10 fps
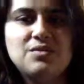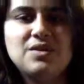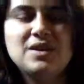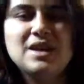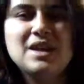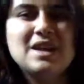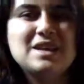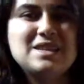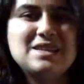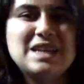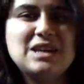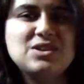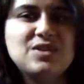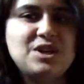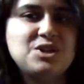There's exaggeration,
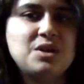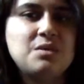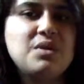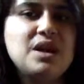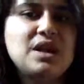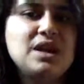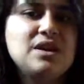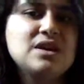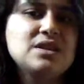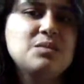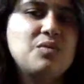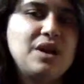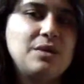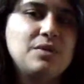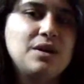but you get the point where,
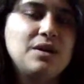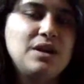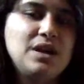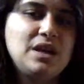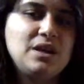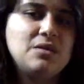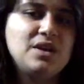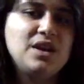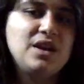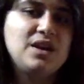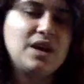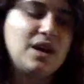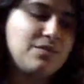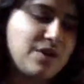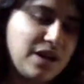you need to have that
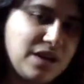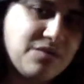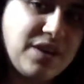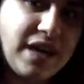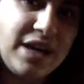identification